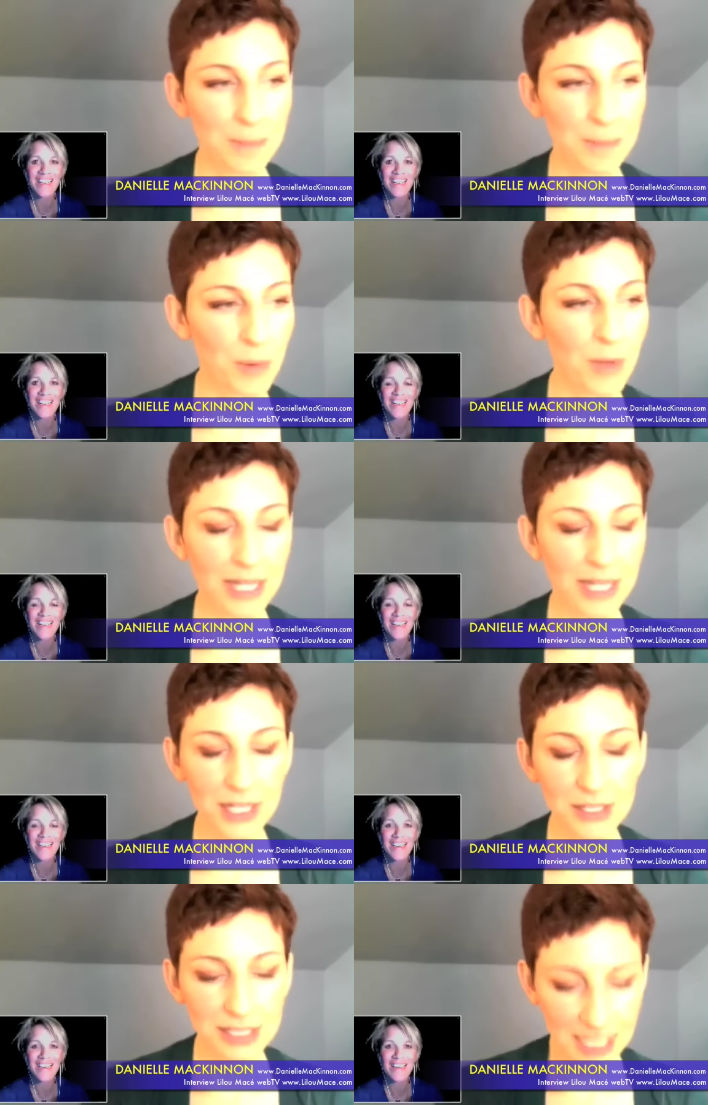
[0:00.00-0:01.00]
Speaker 1: Um,
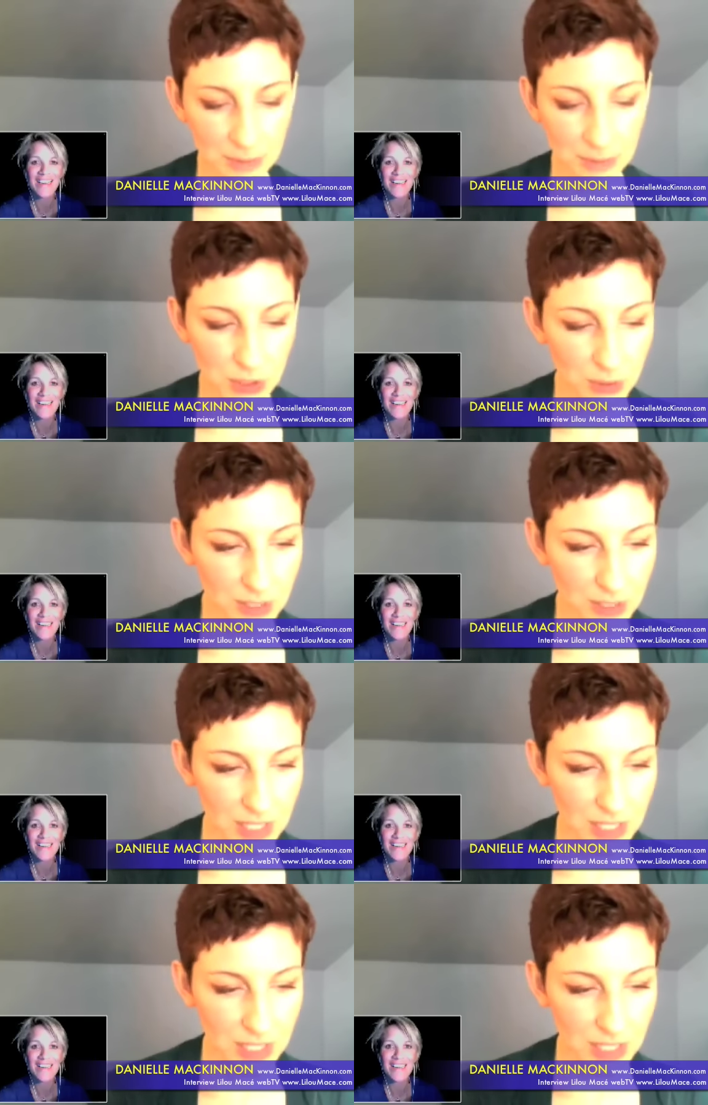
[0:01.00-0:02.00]
when I heard the name
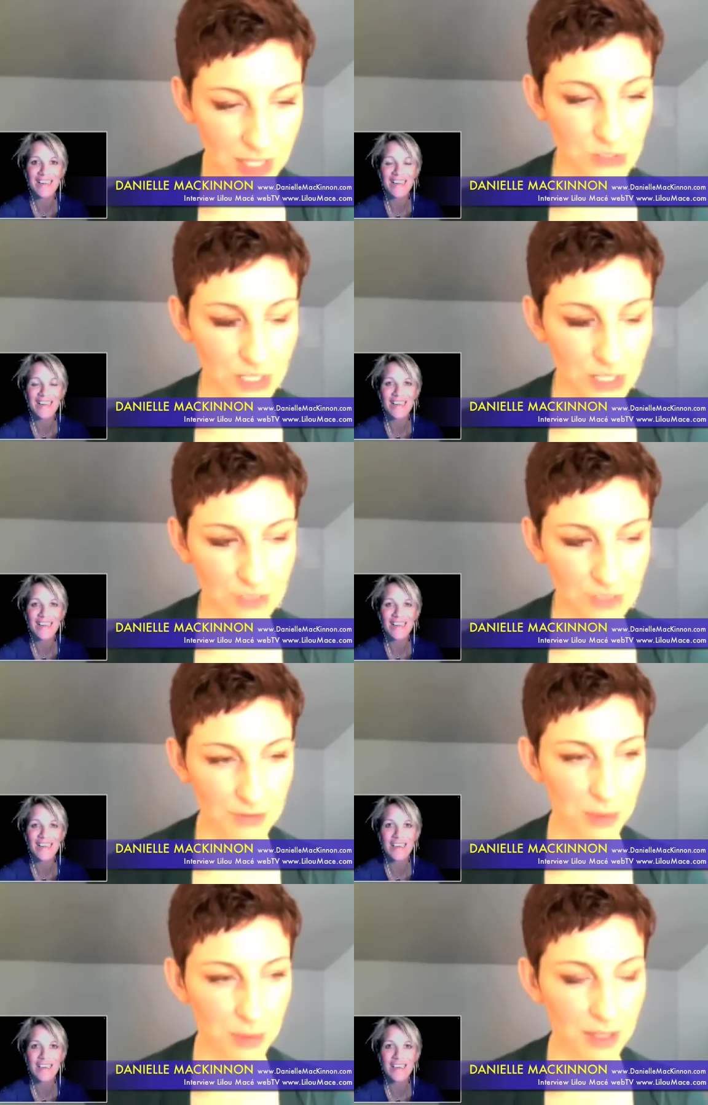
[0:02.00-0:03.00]
George, I also
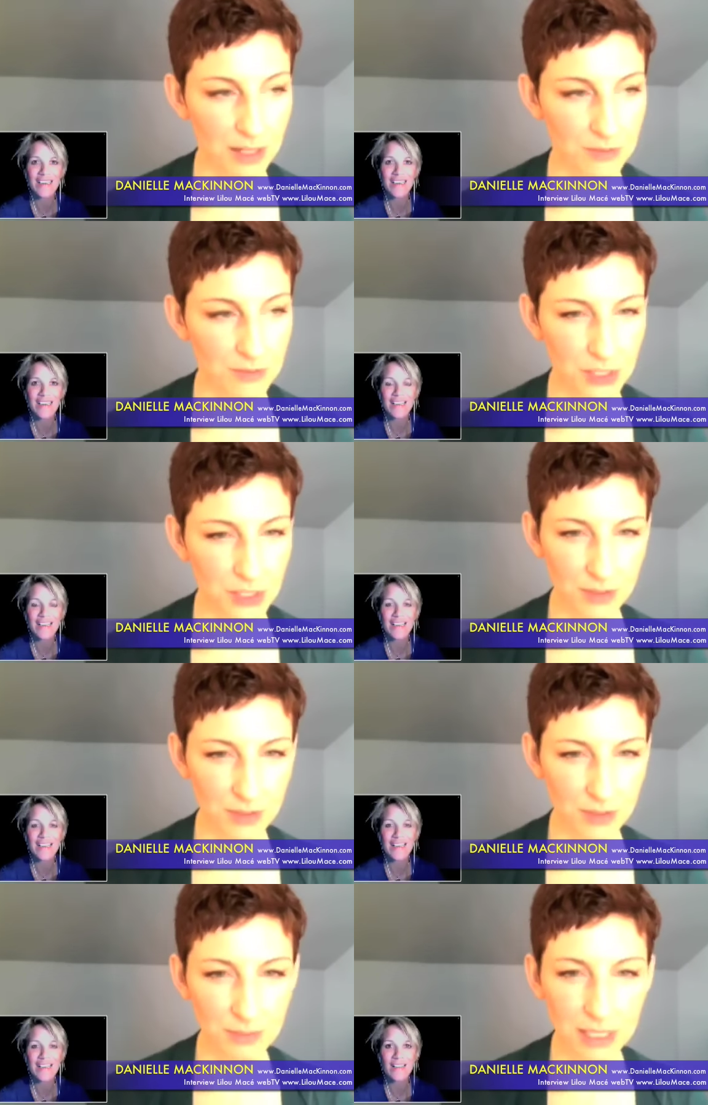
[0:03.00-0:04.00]
got a visual
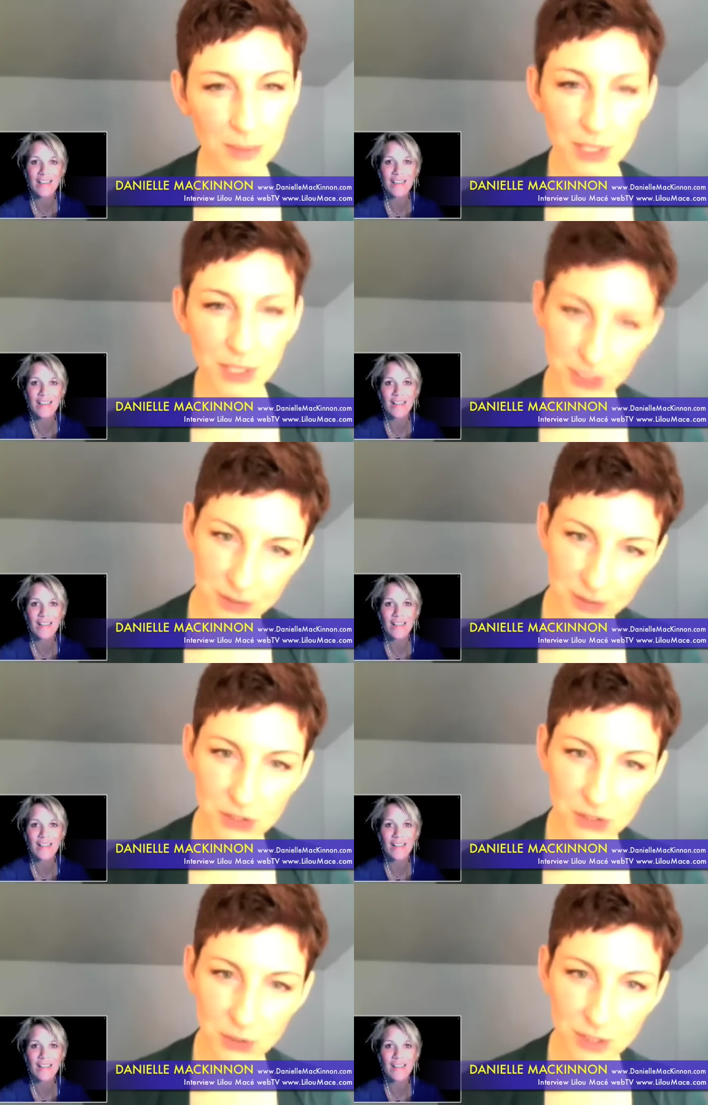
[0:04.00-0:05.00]
of. Did you ever read the book
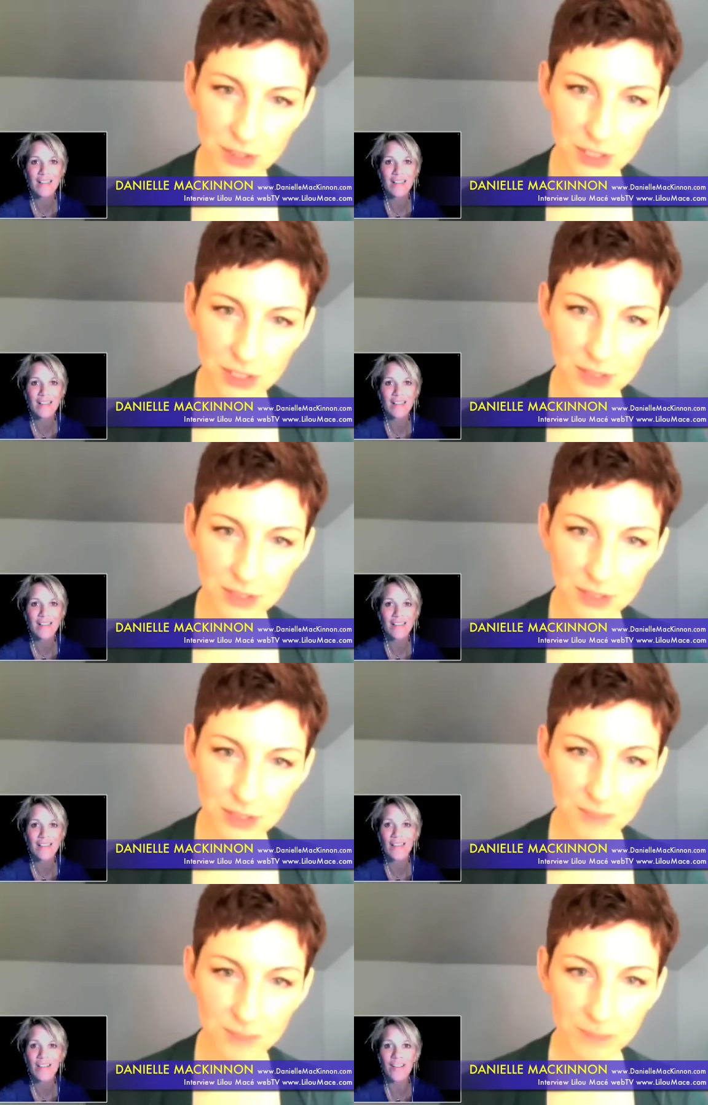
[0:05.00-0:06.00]
Curious
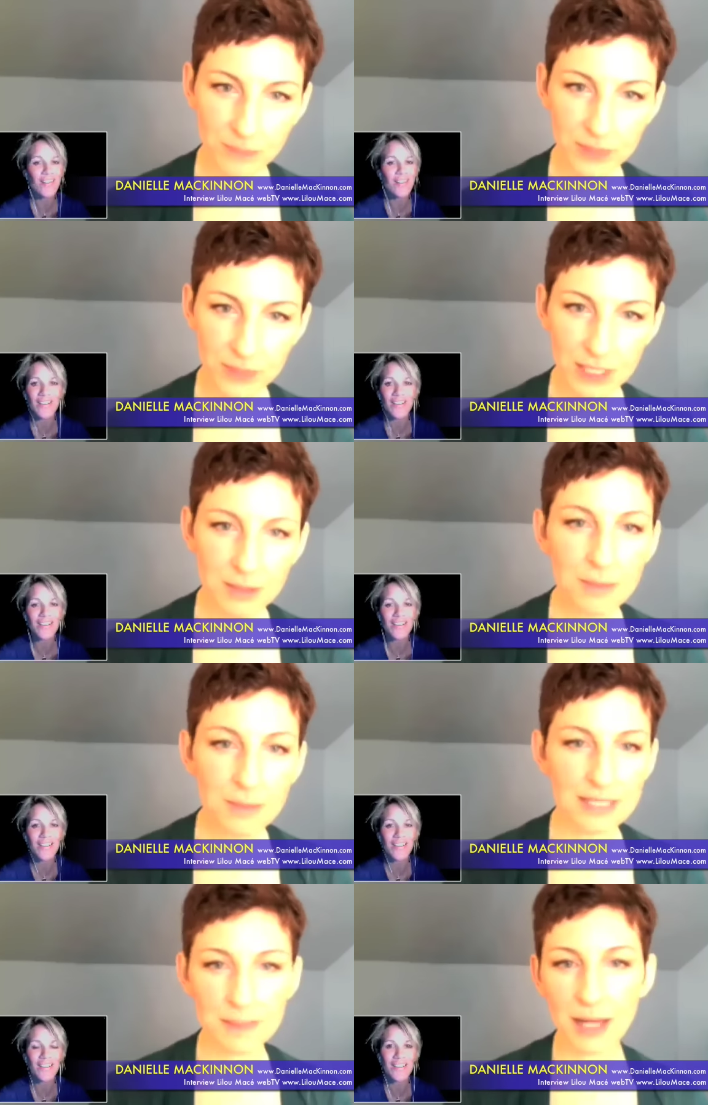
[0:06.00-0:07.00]
George? No
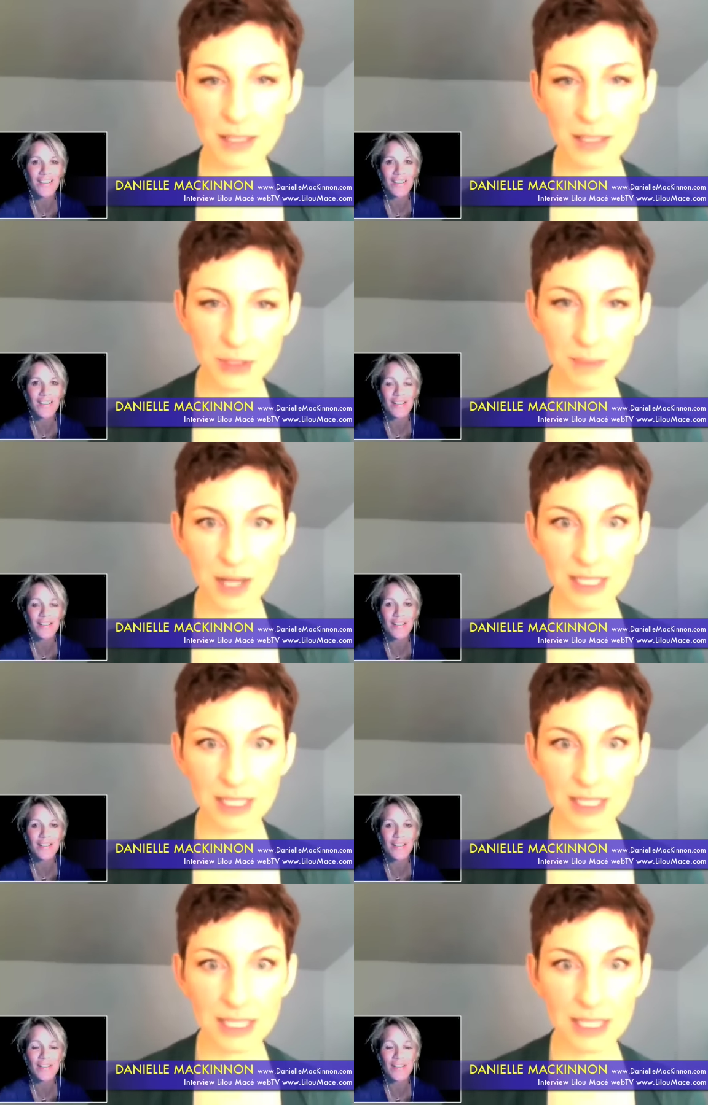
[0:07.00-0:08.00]
it's about a
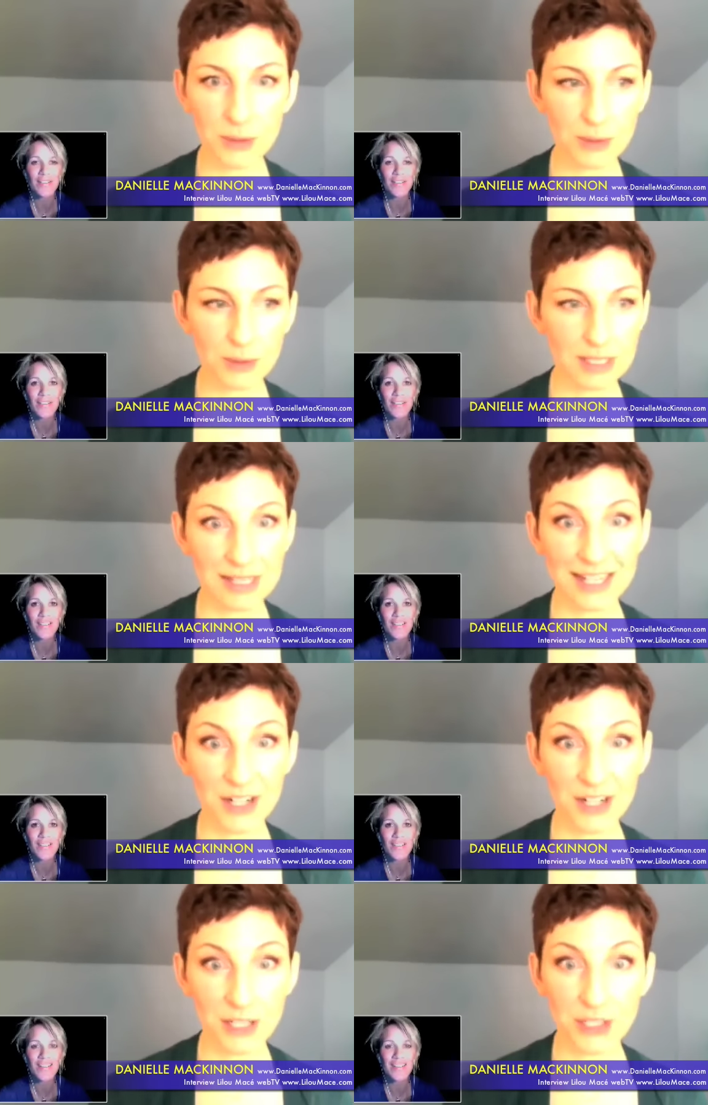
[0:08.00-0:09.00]
little monkey who
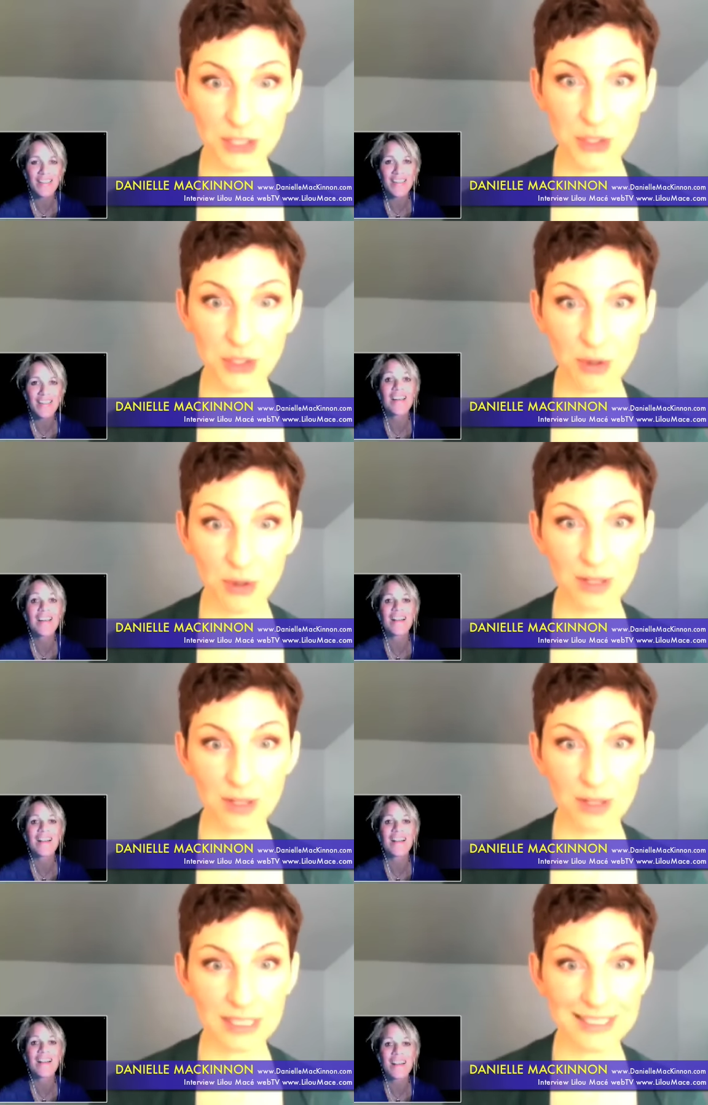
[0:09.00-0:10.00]
is kind of hard to
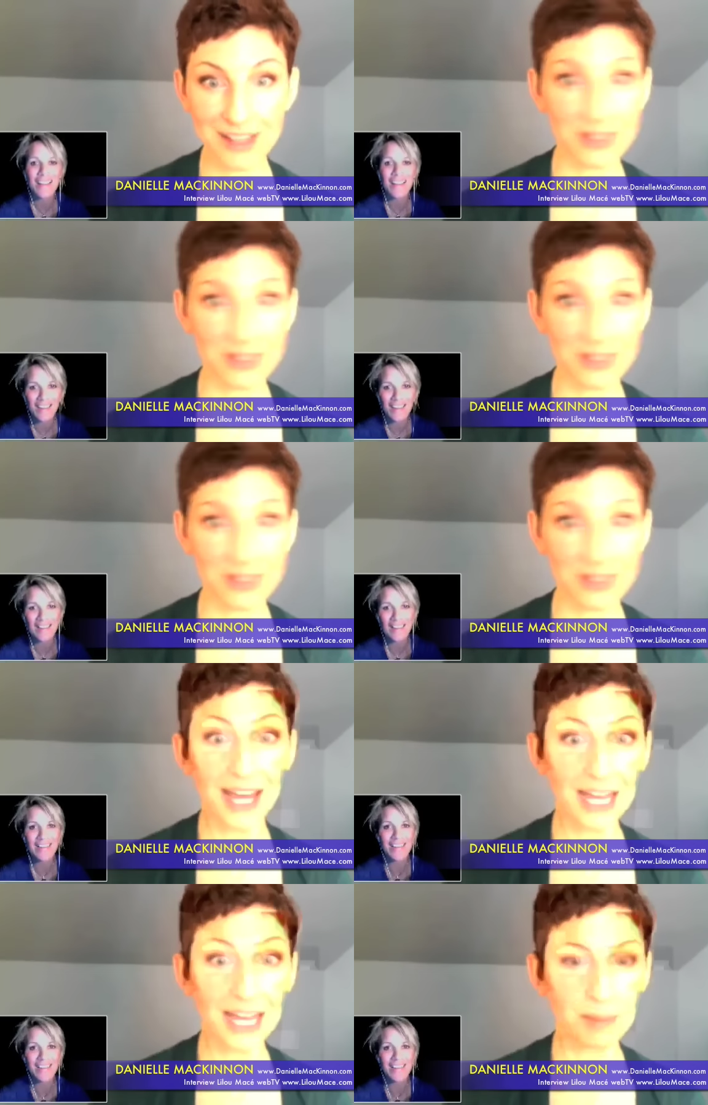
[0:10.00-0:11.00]
control and he's always
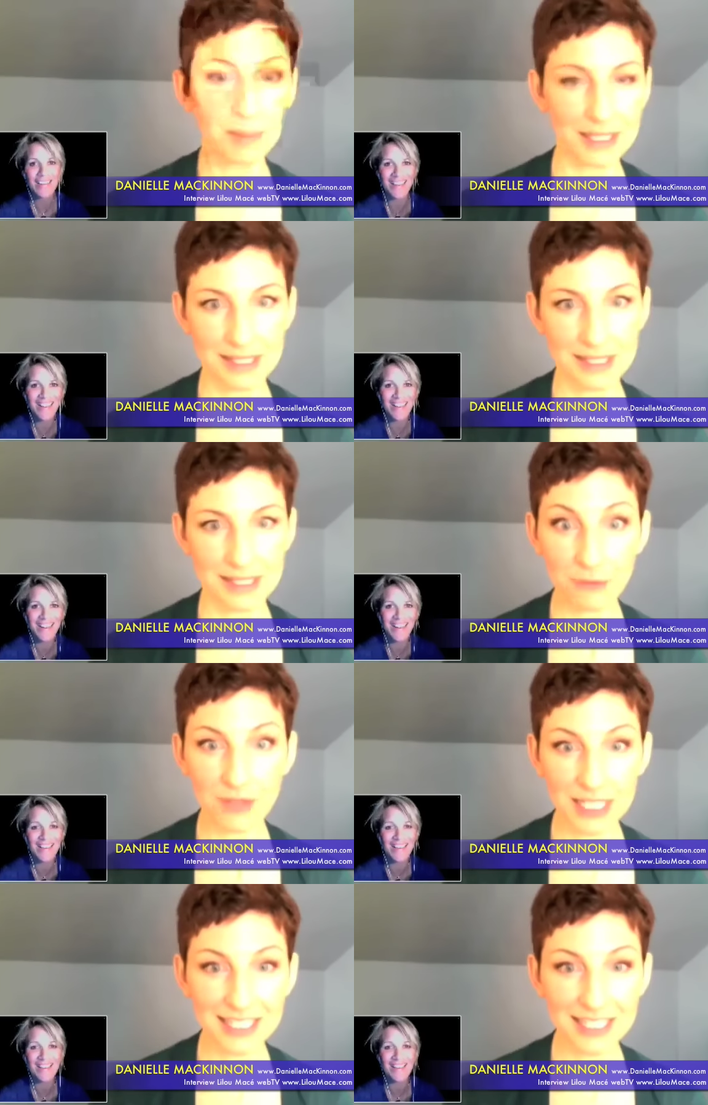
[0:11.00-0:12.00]
getting away, but it's
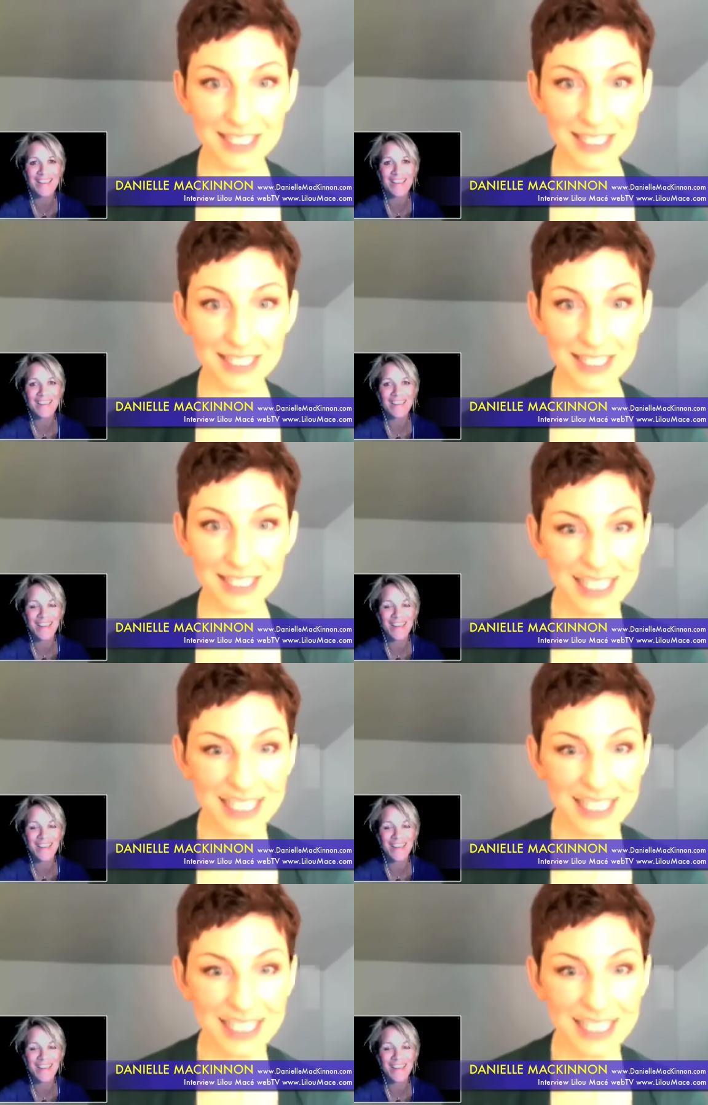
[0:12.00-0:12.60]
kind of funny.